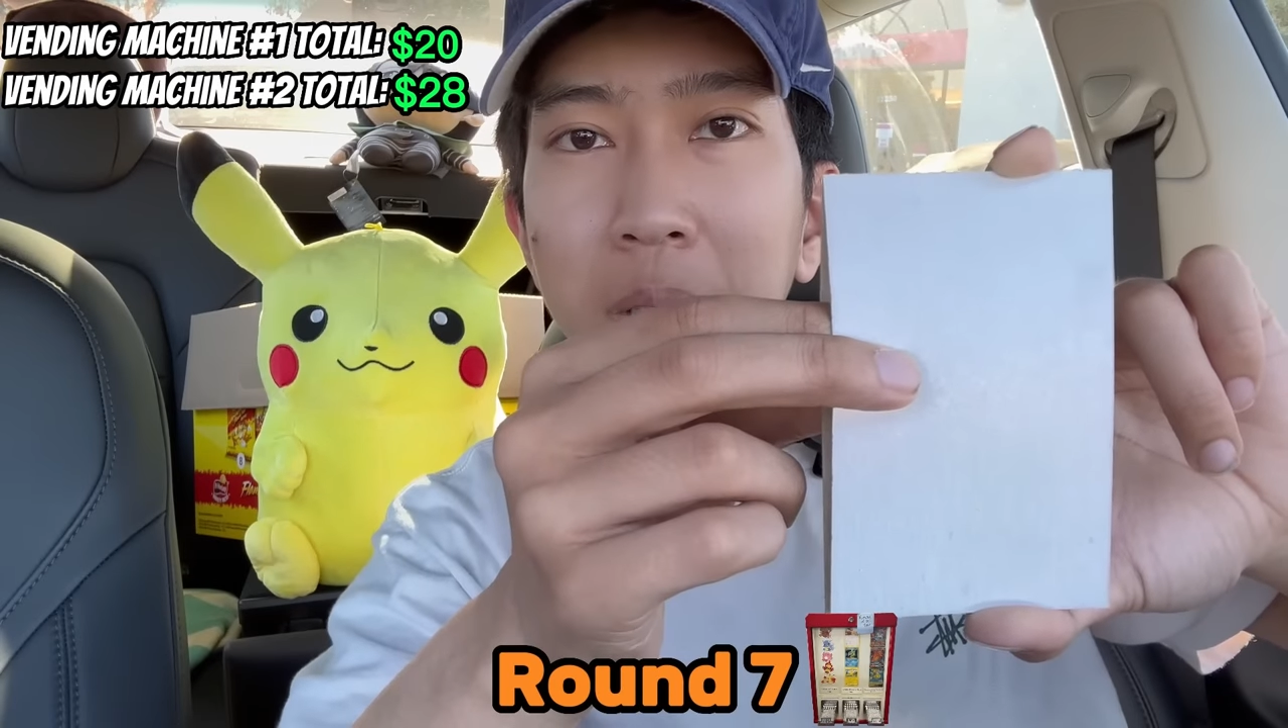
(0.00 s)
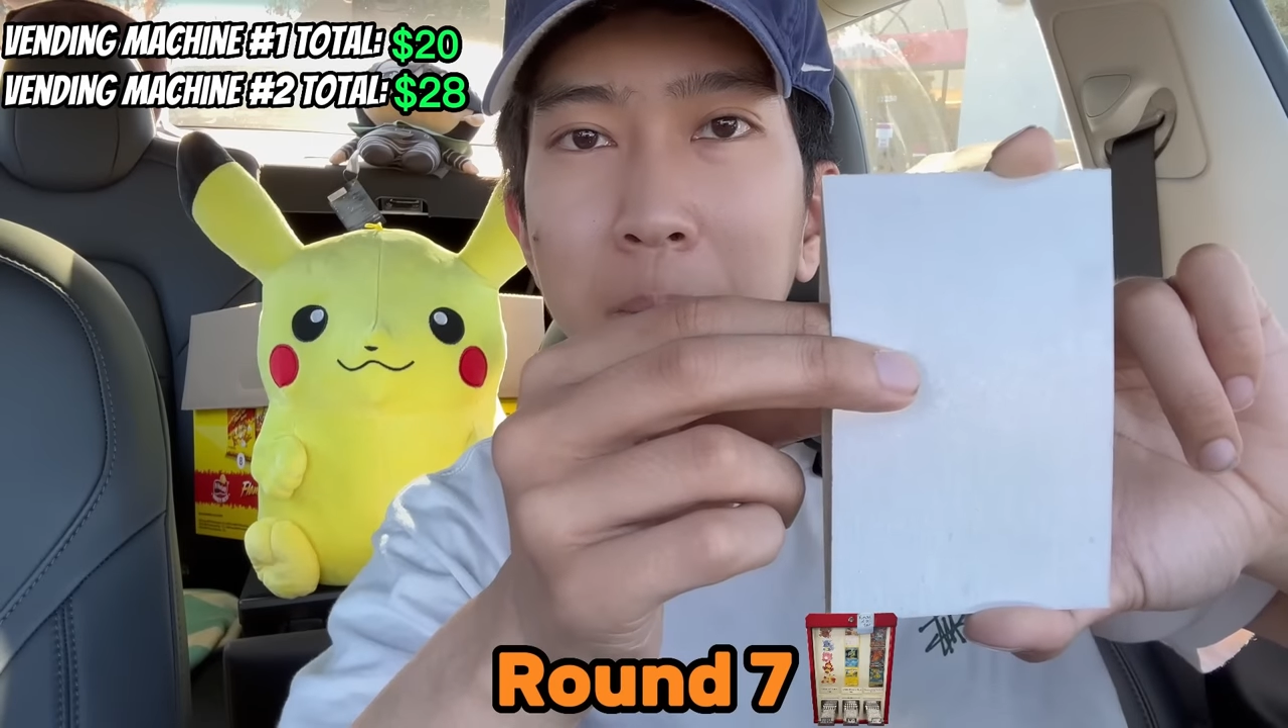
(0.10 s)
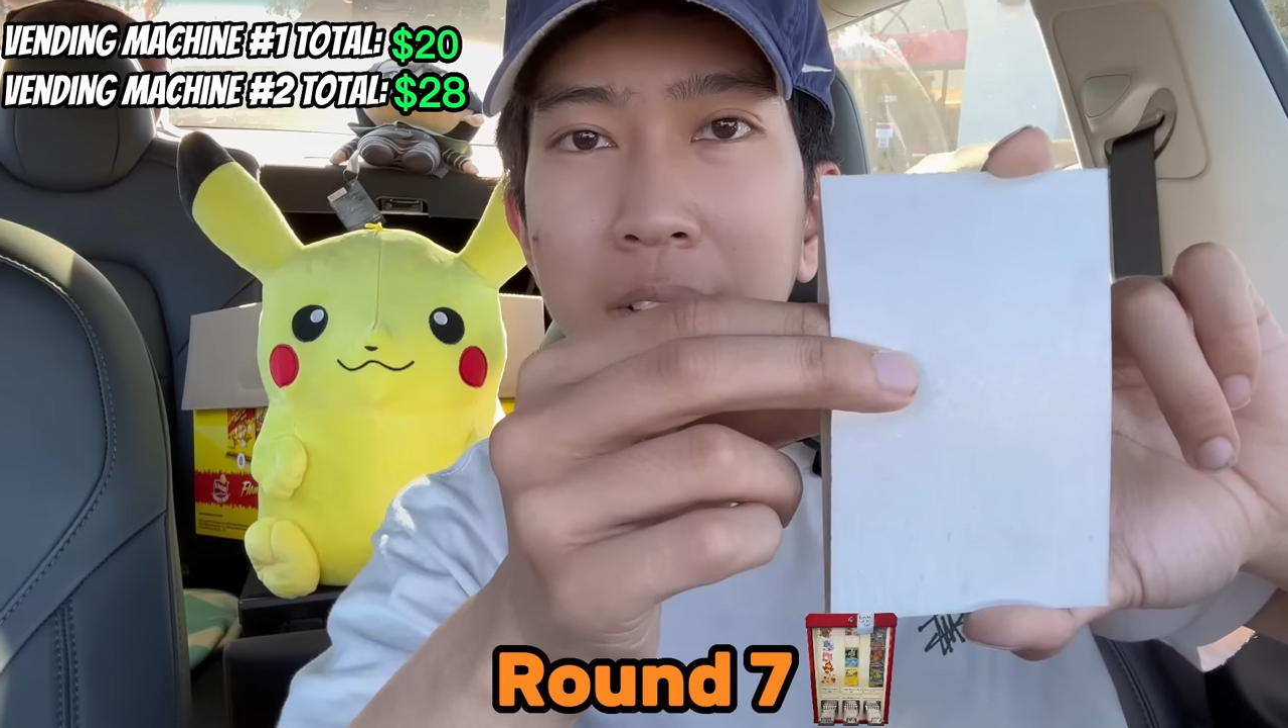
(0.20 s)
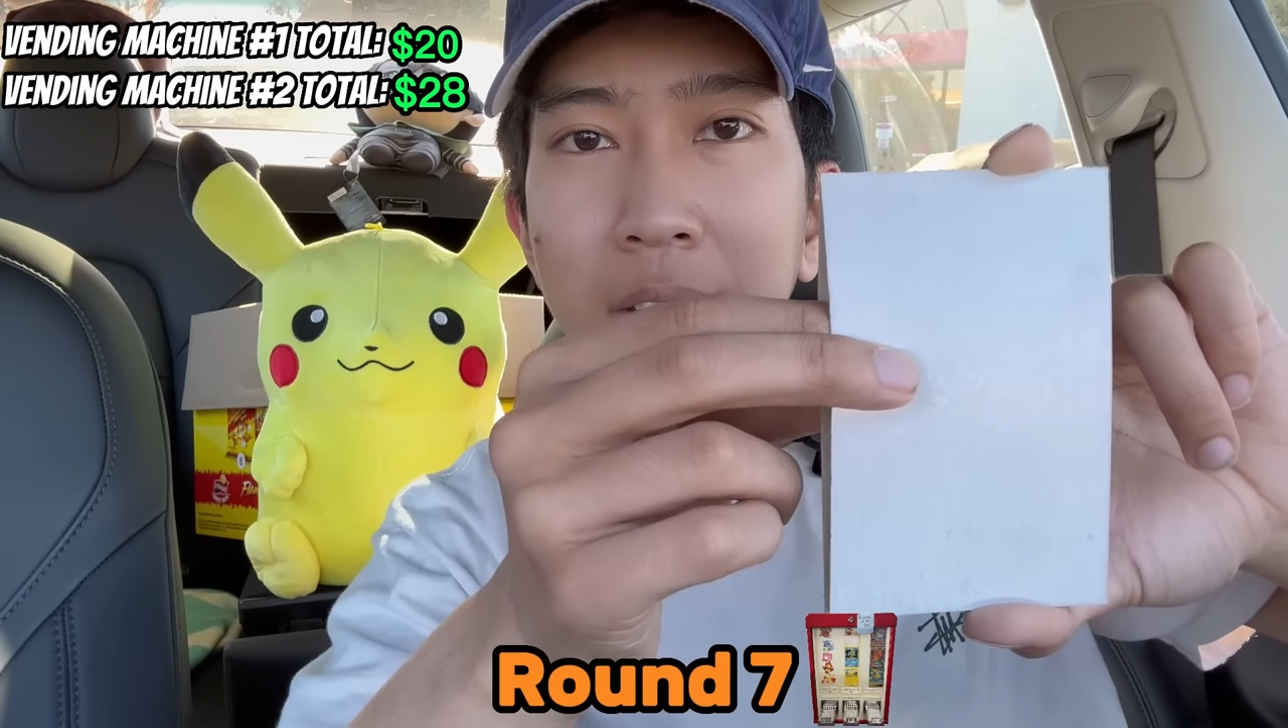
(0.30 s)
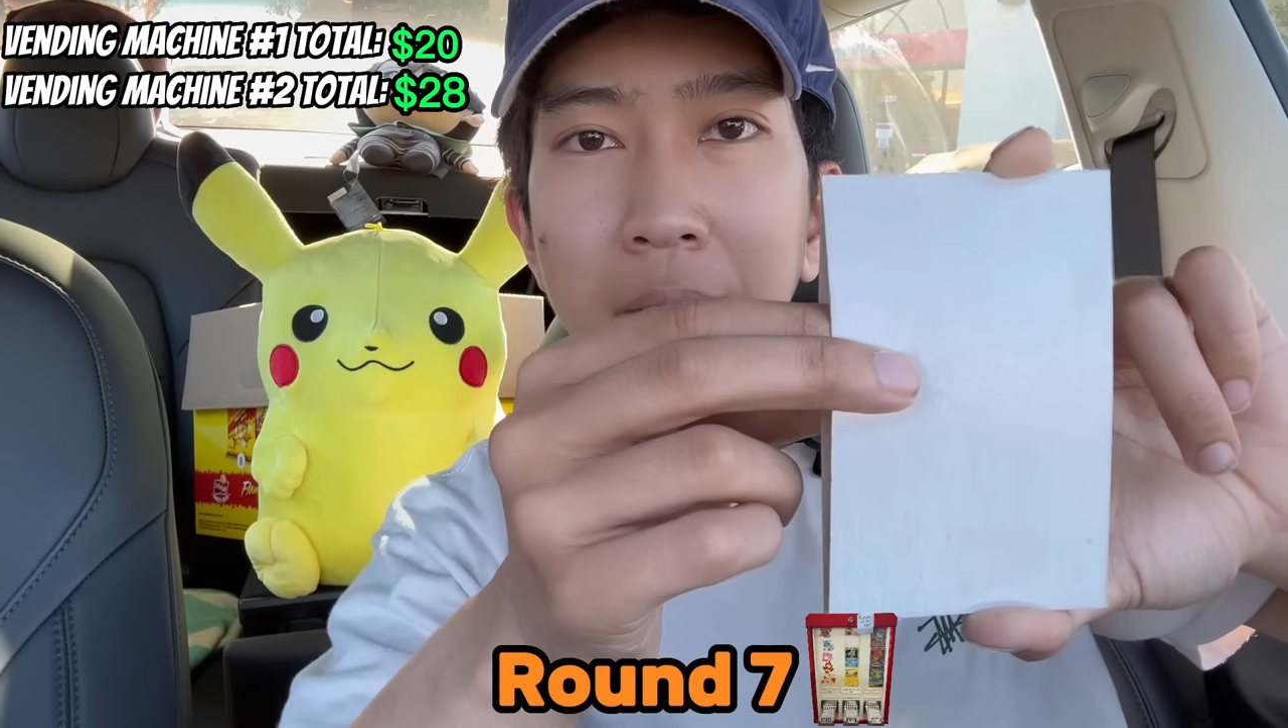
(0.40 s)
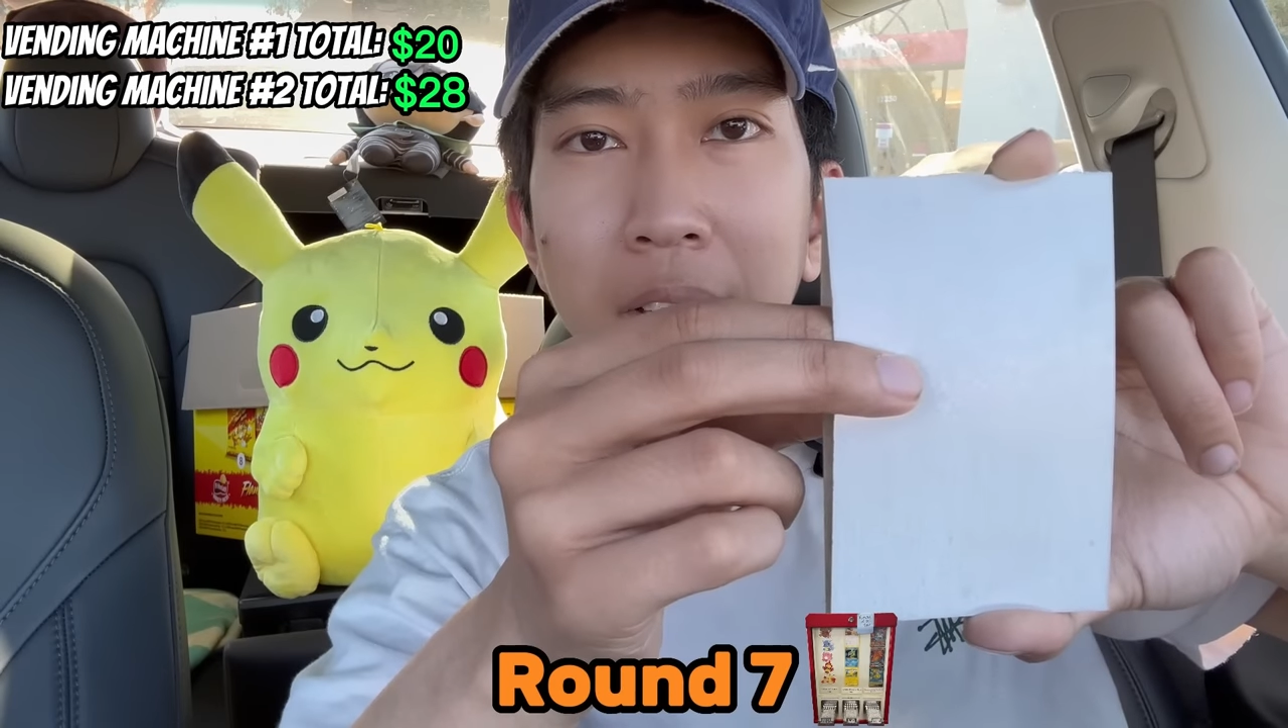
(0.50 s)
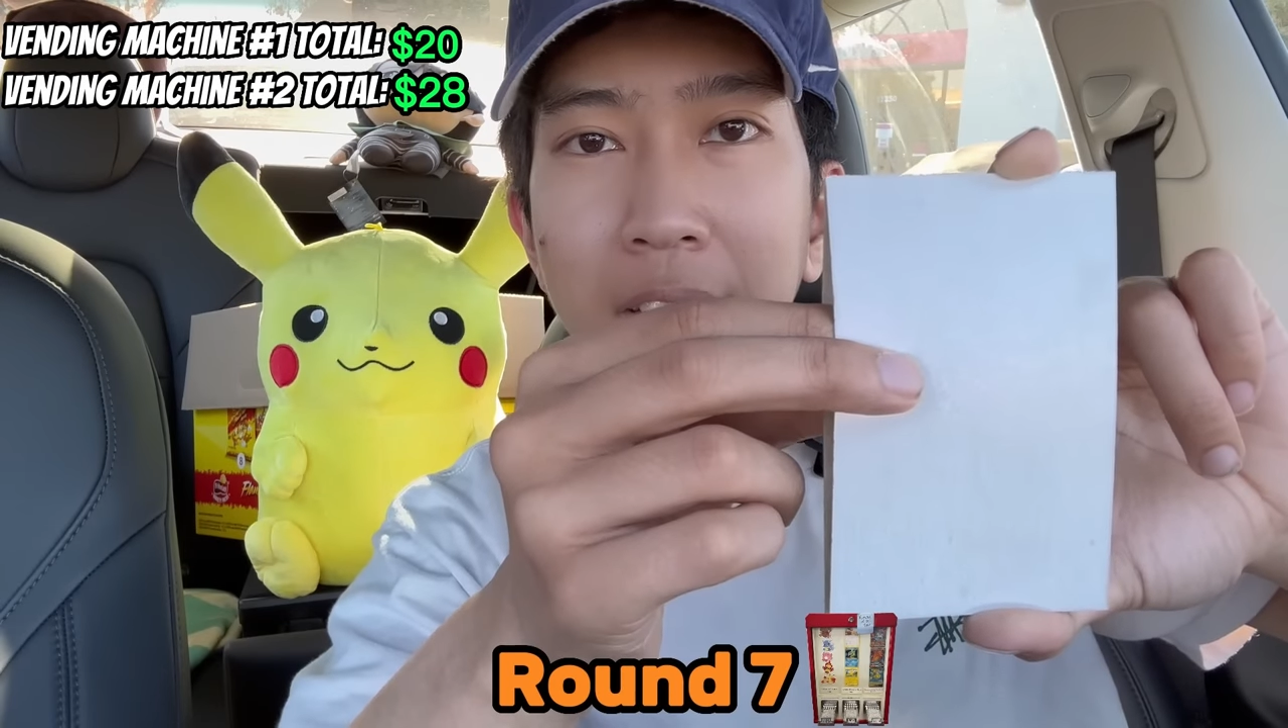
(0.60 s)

number 7,